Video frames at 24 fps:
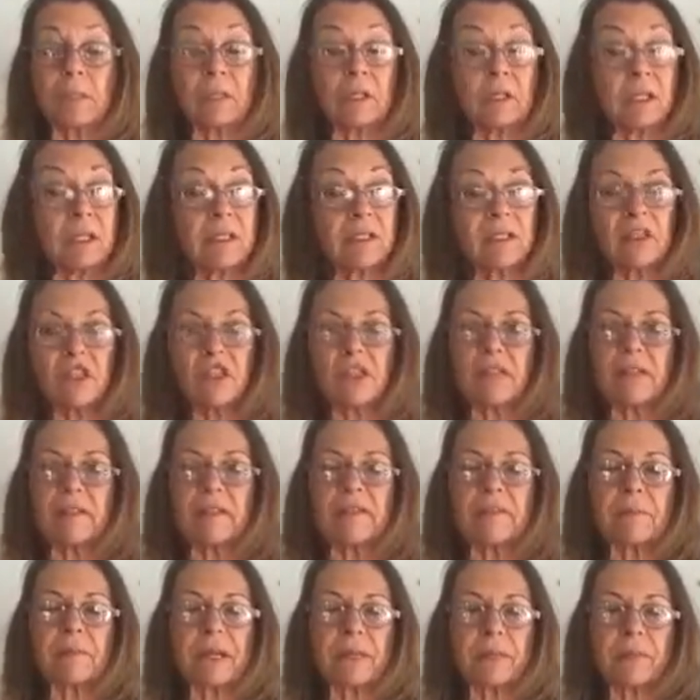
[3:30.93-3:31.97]

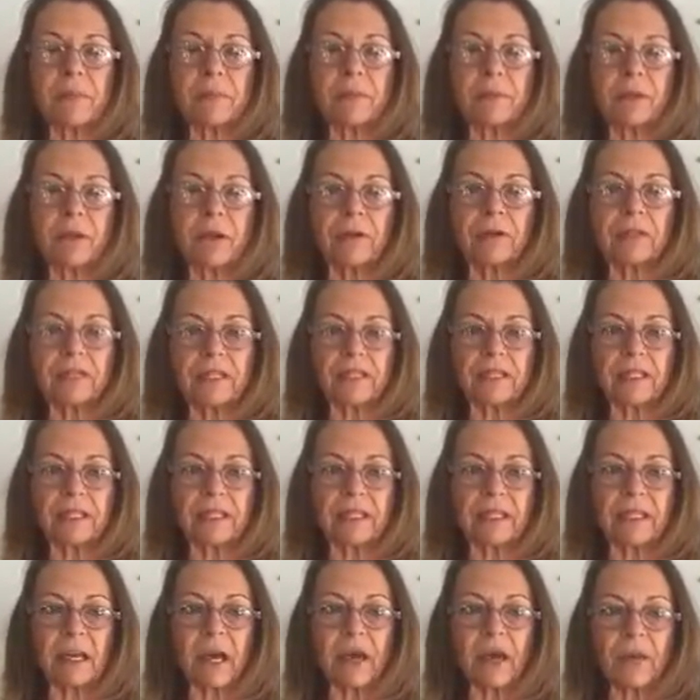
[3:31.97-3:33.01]
conditions might be prevalent
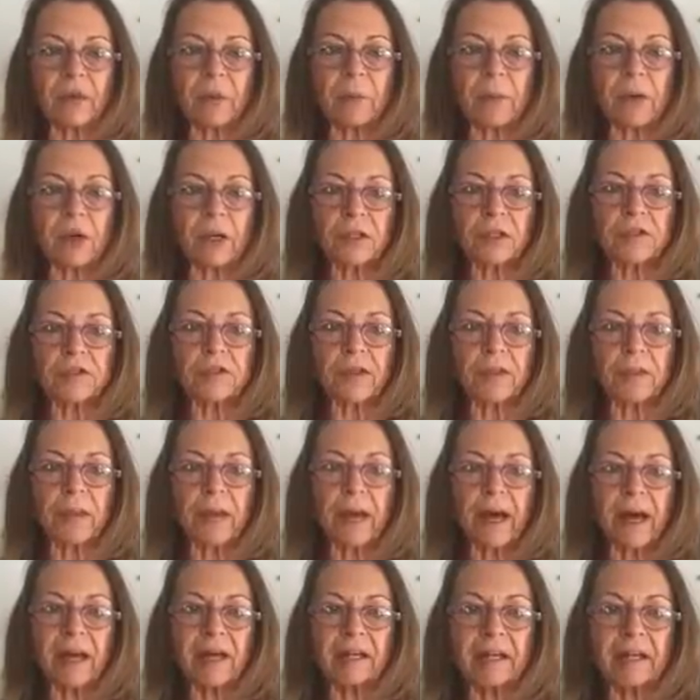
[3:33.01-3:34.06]
in other parts of the
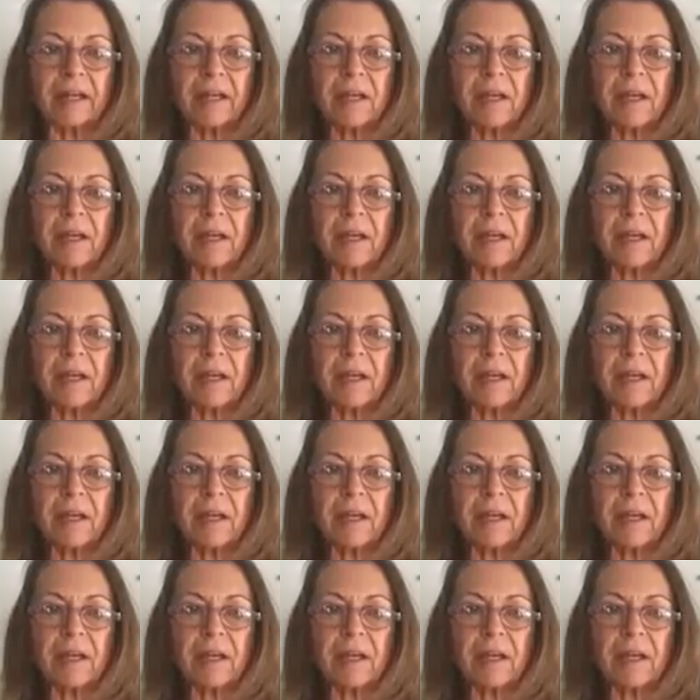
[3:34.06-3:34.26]
body.